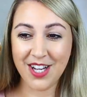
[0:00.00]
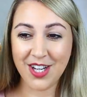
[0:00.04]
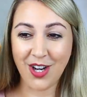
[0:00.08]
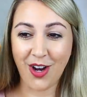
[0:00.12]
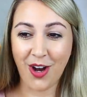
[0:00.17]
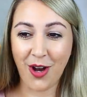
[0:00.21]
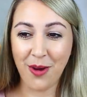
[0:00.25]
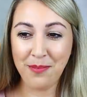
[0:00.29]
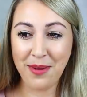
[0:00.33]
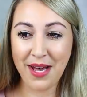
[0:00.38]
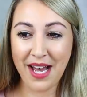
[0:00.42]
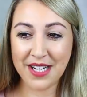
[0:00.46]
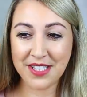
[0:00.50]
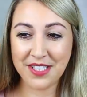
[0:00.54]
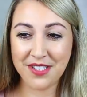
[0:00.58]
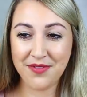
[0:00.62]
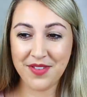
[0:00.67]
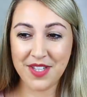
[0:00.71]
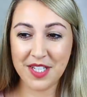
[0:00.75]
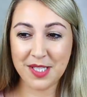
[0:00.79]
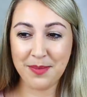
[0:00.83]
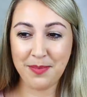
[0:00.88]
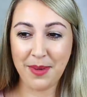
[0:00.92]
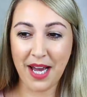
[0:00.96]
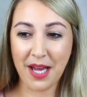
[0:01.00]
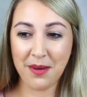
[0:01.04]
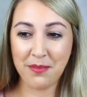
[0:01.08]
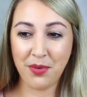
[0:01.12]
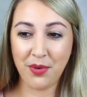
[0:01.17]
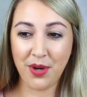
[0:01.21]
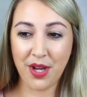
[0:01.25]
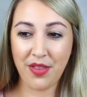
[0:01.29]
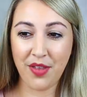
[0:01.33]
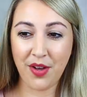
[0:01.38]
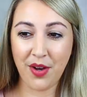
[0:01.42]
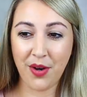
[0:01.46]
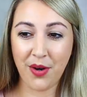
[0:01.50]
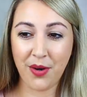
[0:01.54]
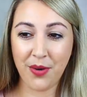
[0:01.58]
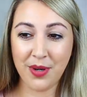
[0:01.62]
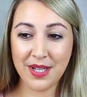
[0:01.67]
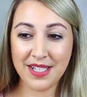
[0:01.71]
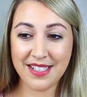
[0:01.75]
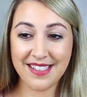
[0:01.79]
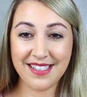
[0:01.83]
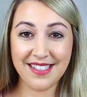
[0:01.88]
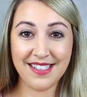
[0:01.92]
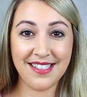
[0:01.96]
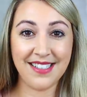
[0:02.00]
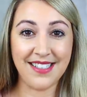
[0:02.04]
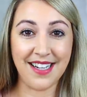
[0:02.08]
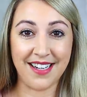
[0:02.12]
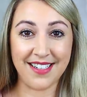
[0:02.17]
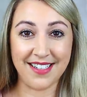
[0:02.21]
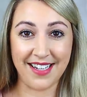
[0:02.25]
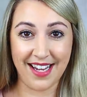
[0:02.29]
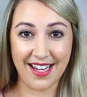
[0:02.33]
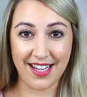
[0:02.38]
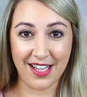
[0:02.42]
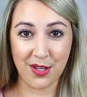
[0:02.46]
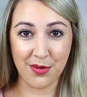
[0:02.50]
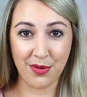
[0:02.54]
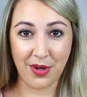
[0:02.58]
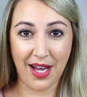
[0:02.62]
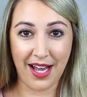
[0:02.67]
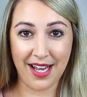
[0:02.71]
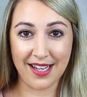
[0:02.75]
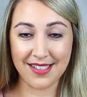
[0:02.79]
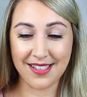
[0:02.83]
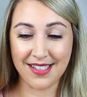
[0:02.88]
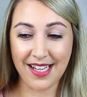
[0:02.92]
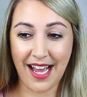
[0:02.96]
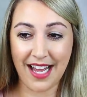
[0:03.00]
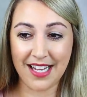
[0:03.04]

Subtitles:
Compact of this bad boy though, stunning, you guys.